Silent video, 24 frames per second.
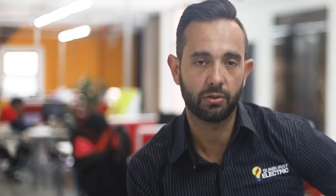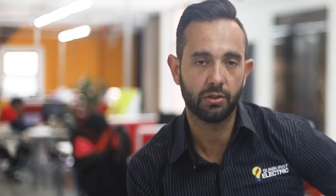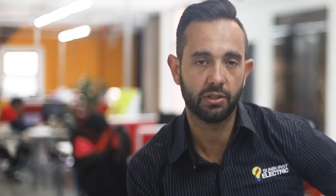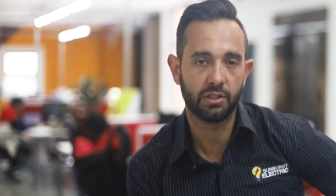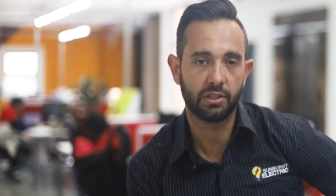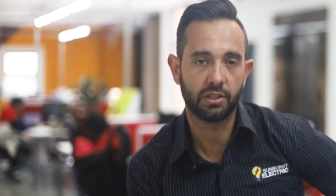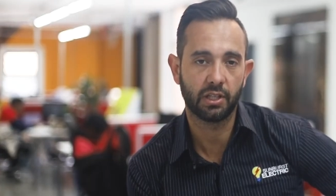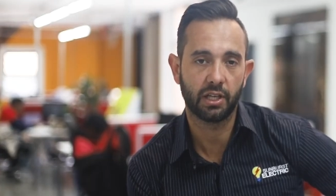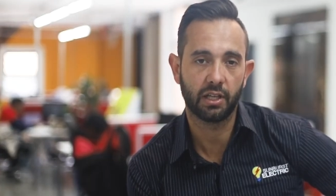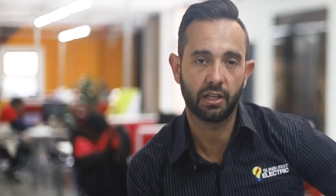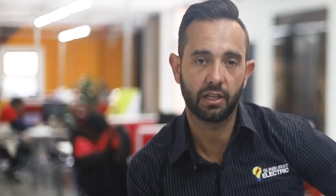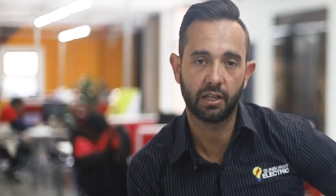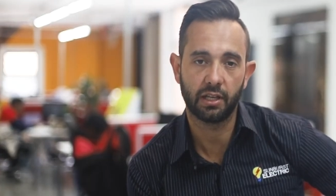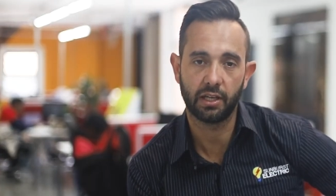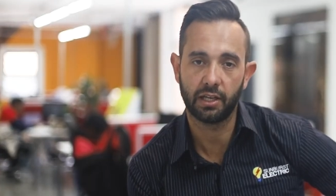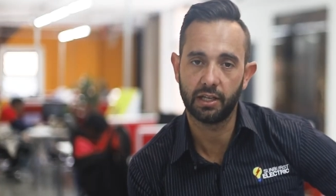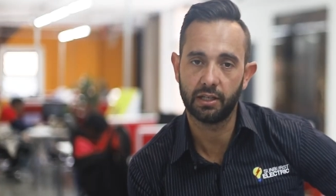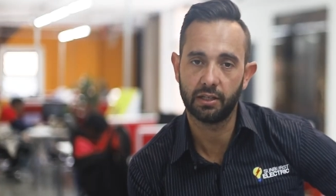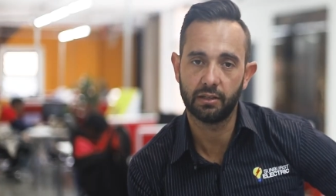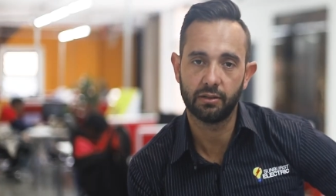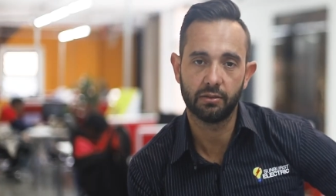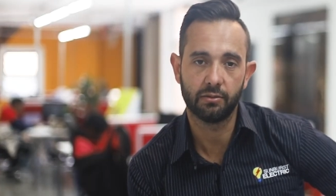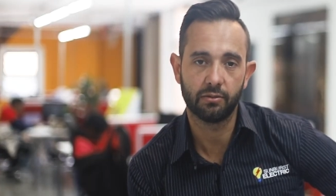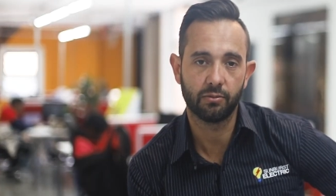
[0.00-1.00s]
to each other,
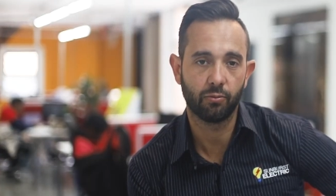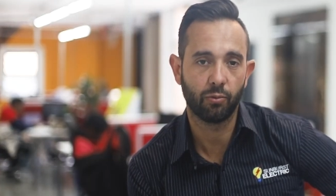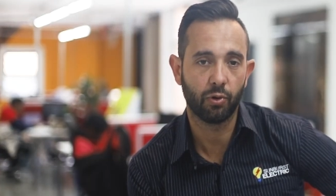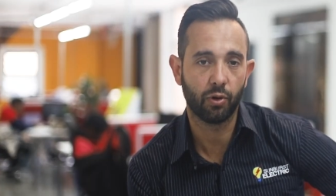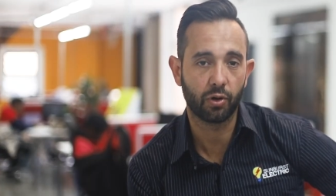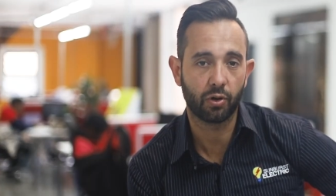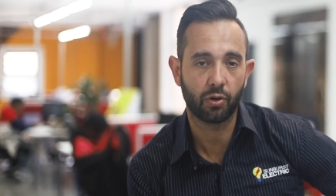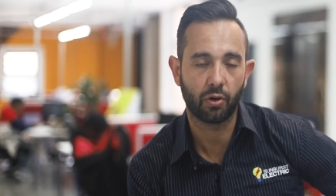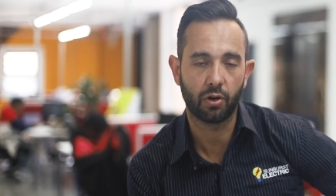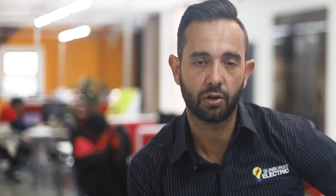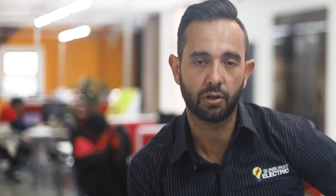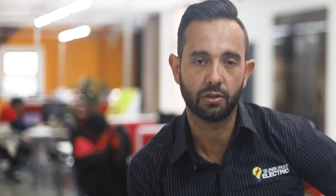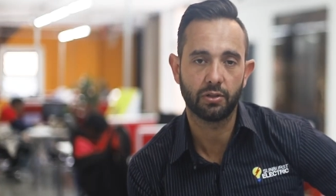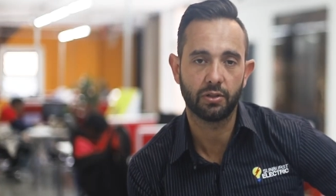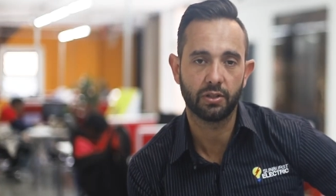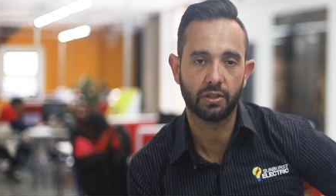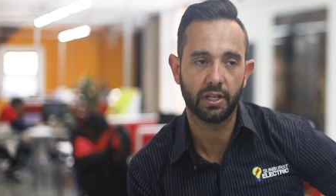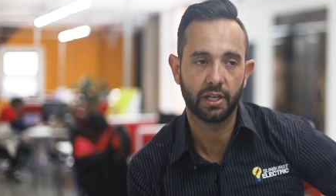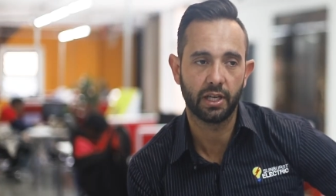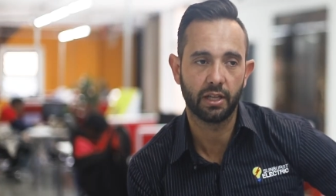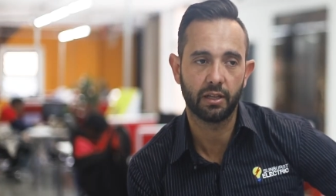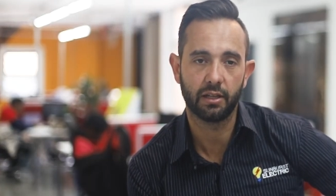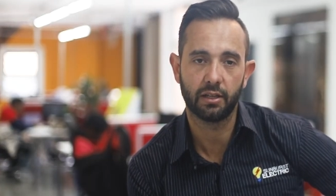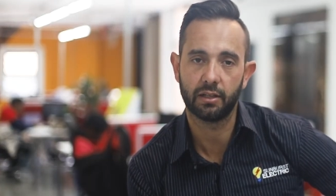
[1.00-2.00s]
and work hard
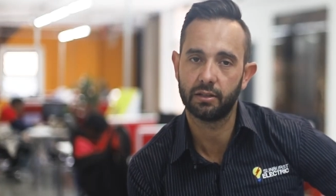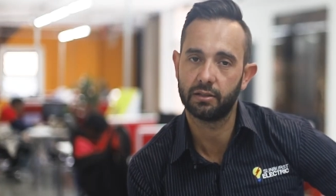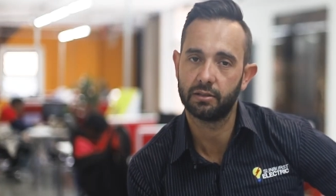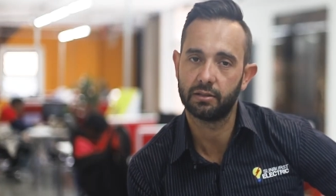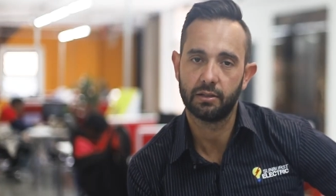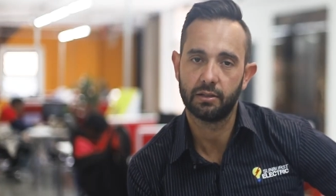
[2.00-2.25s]
together.